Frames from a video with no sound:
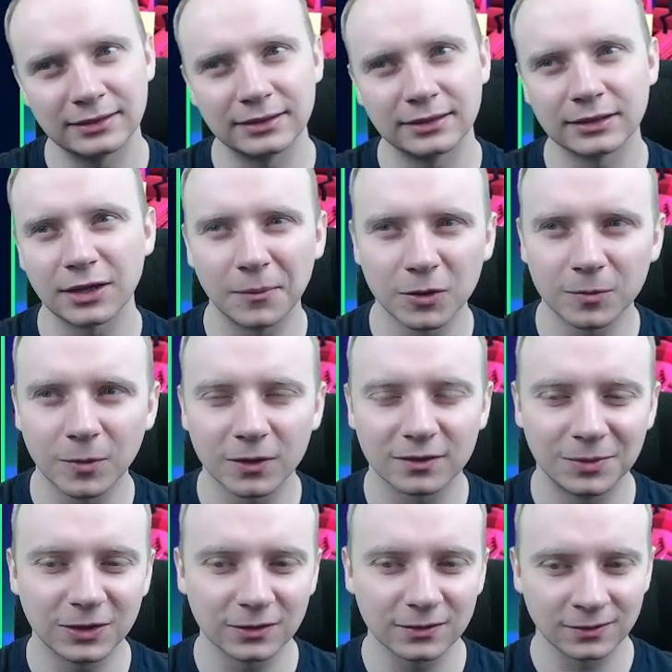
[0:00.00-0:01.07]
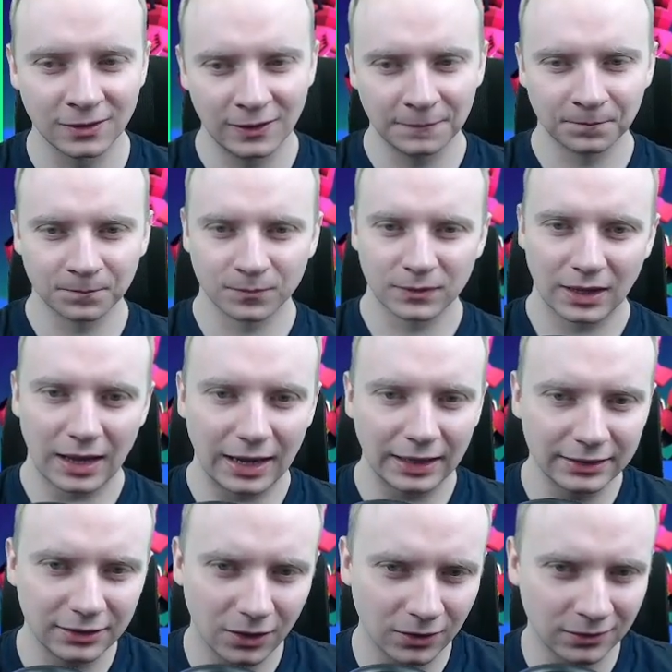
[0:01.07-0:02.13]
common bots because I
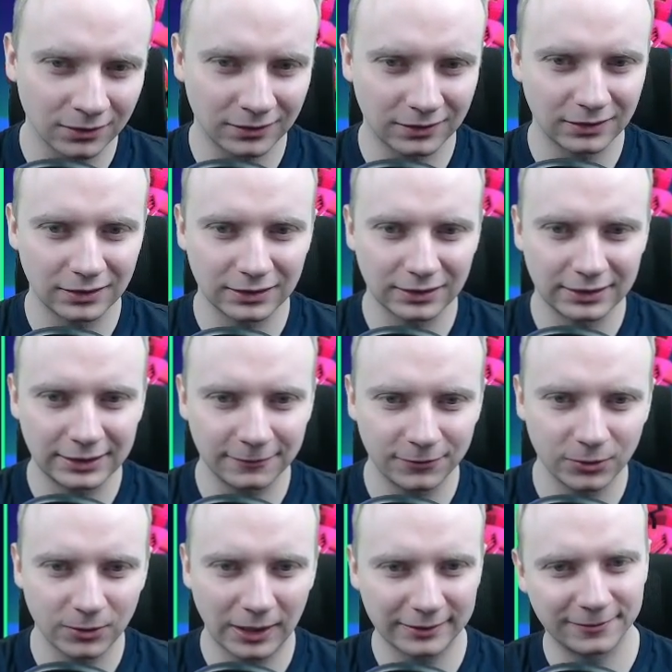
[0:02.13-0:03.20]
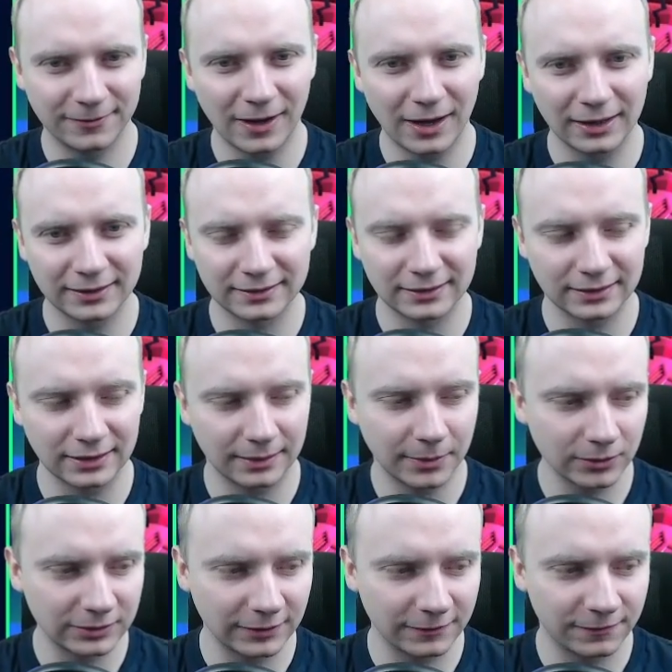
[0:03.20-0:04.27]
don't give you advice
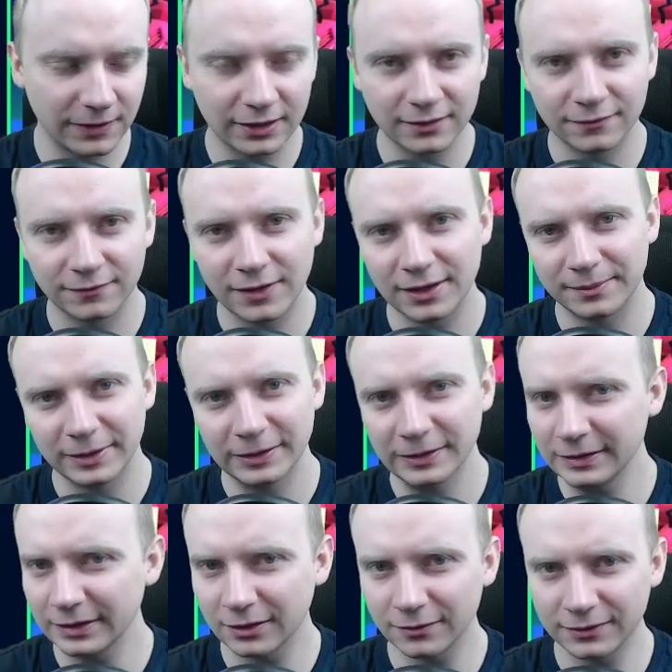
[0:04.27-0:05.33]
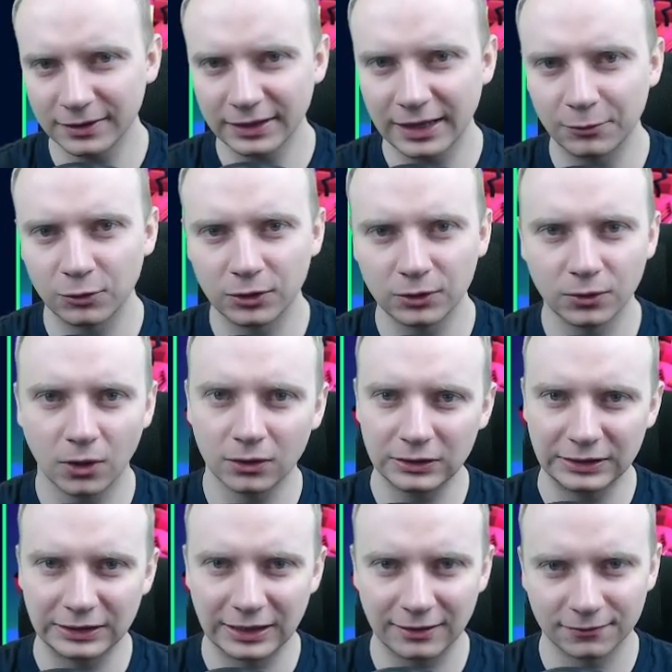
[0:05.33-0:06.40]
about the very beginning of the game when you only
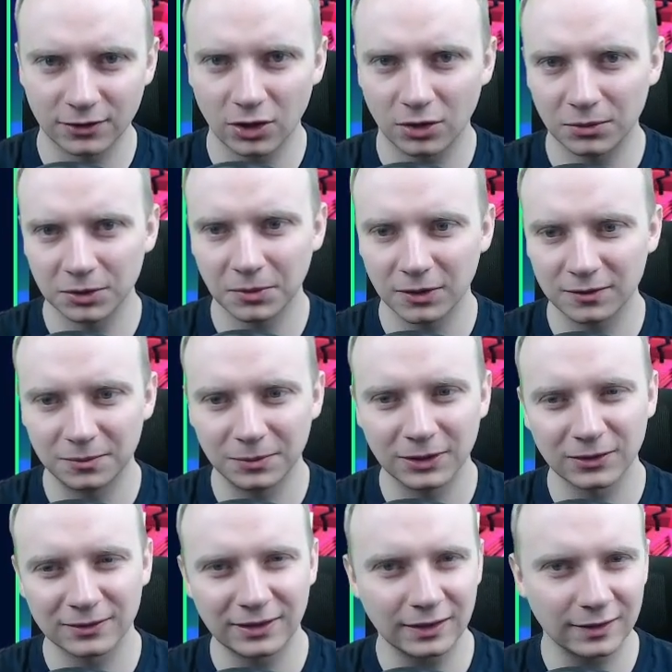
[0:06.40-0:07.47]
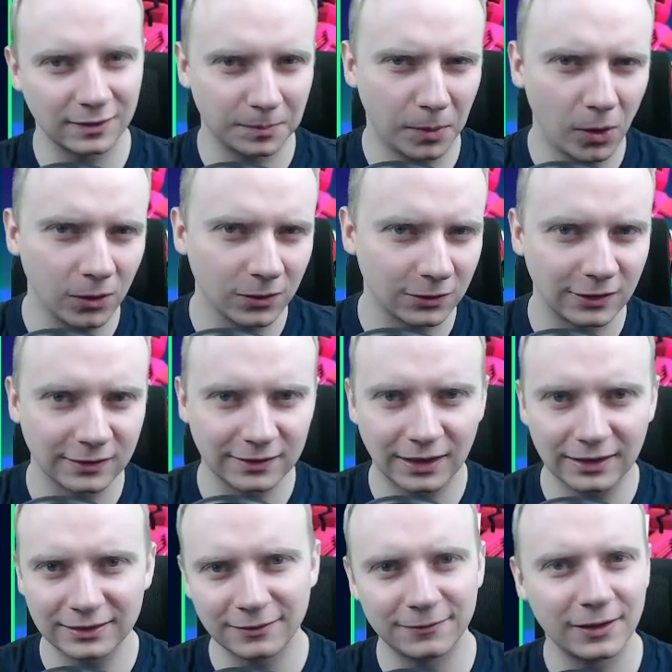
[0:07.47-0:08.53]
have common bots, because that's pointless.
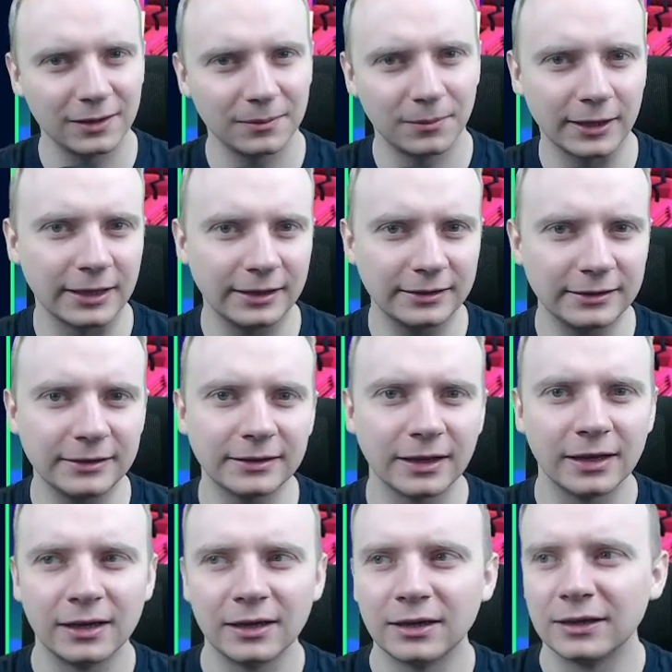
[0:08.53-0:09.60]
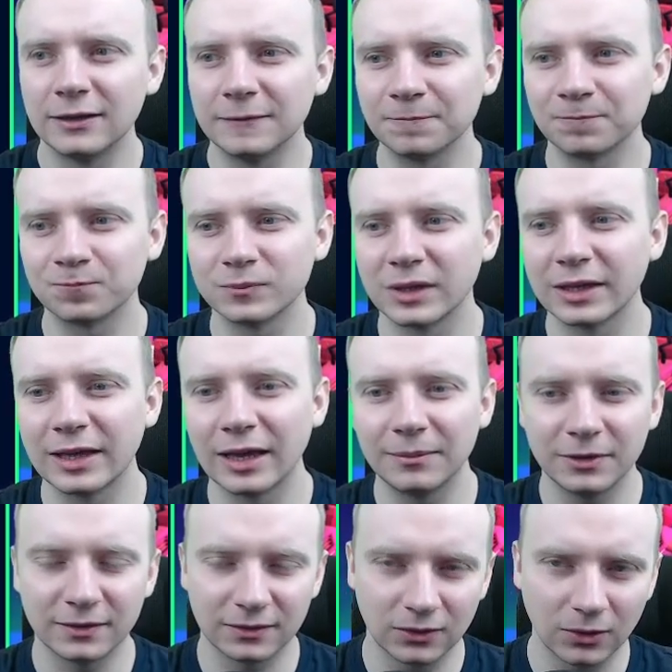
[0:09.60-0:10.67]
At the very beginning, the game
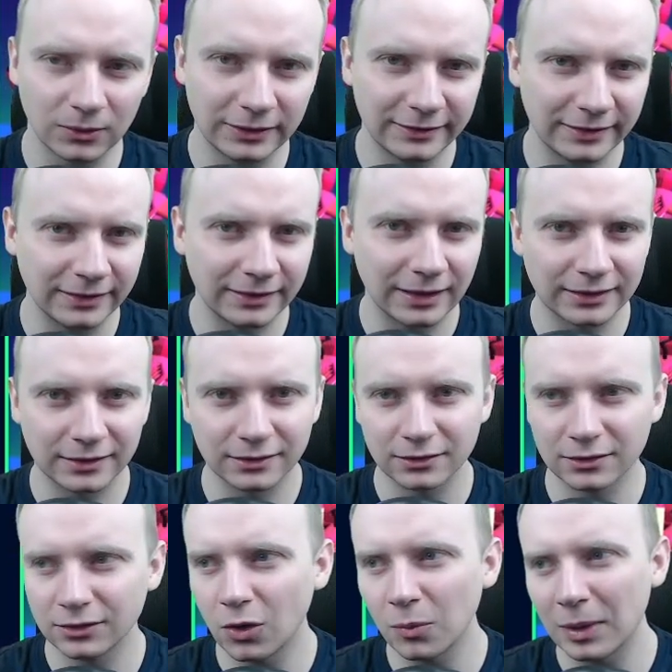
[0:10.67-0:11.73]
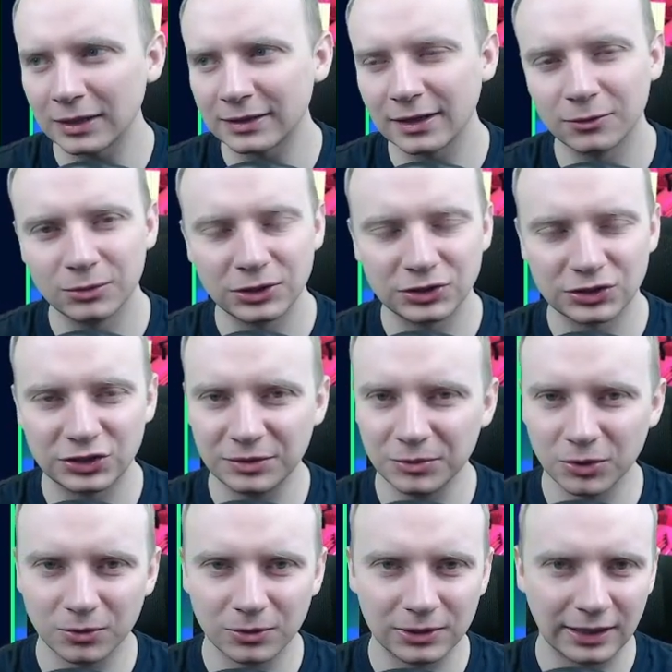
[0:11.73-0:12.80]
is so easy that no matter which team
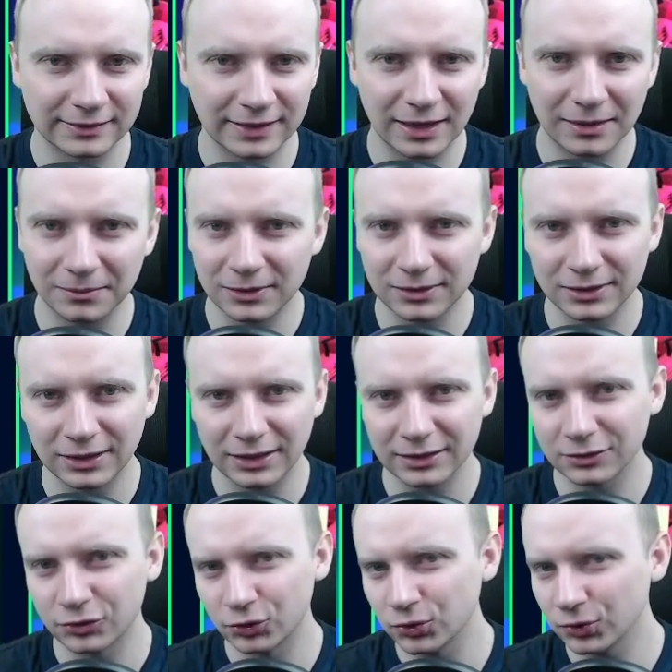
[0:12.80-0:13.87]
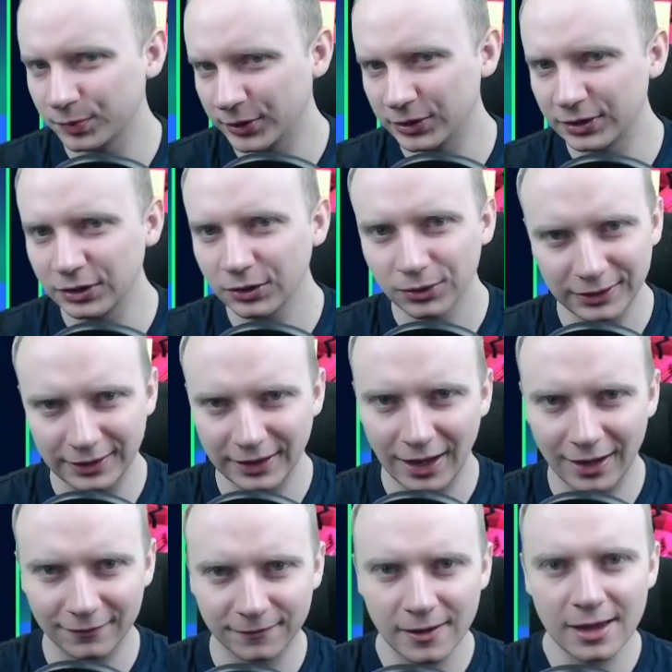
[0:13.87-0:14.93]
you will assemble, it should be good enough.